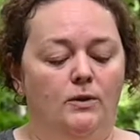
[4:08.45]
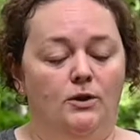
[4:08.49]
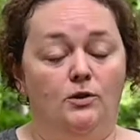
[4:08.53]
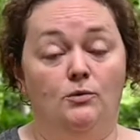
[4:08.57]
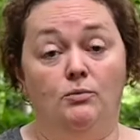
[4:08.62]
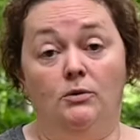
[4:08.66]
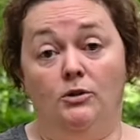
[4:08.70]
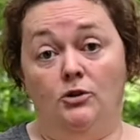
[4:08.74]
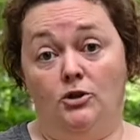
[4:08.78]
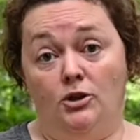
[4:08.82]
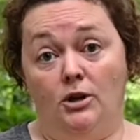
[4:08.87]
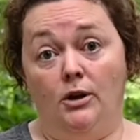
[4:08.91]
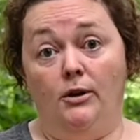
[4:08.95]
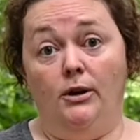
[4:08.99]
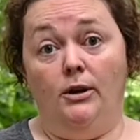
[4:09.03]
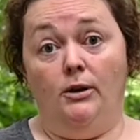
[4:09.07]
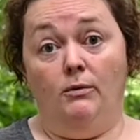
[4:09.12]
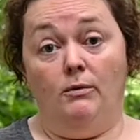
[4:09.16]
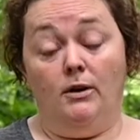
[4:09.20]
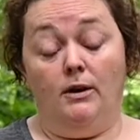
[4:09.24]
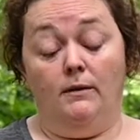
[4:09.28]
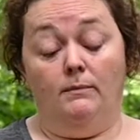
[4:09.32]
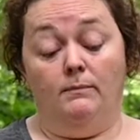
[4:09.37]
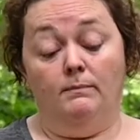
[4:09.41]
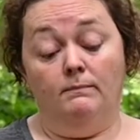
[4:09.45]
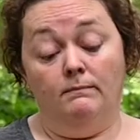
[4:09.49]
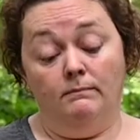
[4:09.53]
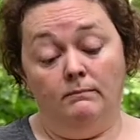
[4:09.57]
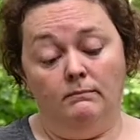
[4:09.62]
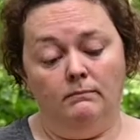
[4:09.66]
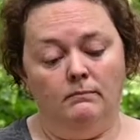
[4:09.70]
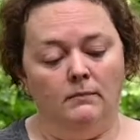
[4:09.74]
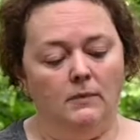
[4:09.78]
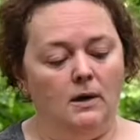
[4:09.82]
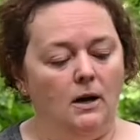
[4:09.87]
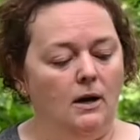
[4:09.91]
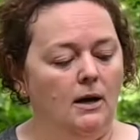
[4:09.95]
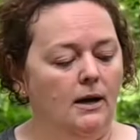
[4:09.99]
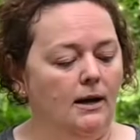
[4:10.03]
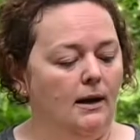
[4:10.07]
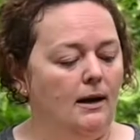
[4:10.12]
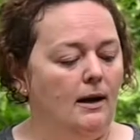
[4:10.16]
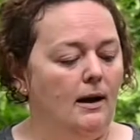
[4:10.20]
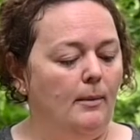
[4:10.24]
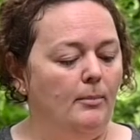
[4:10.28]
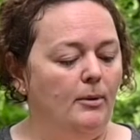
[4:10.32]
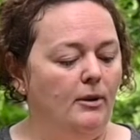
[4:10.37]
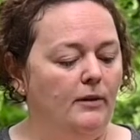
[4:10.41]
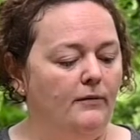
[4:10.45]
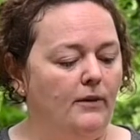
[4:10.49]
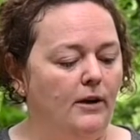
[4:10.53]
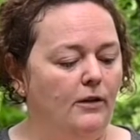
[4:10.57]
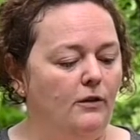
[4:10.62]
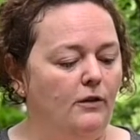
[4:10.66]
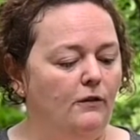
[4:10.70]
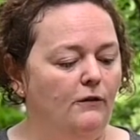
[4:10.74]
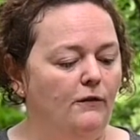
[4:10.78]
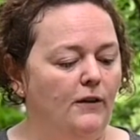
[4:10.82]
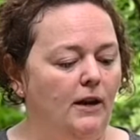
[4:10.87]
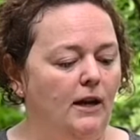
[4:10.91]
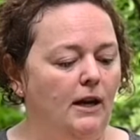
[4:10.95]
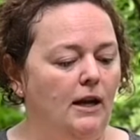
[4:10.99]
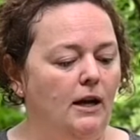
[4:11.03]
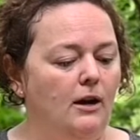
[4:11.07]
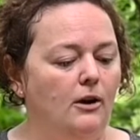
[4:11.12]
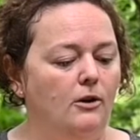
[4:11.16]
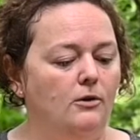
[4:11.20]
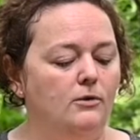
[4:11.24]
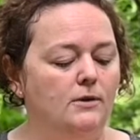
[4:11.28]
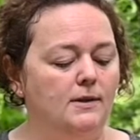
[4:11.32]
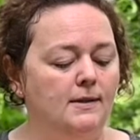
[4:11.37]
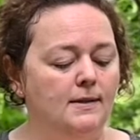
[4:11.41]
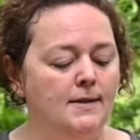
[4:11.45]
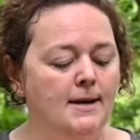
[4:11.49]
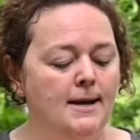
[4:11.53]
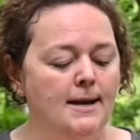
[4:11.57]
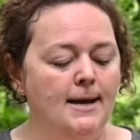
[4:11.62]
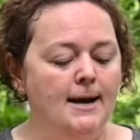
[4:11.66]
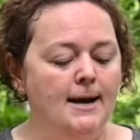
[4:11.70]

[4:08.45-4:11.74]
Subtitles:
which we'll show you on a couple of other videos.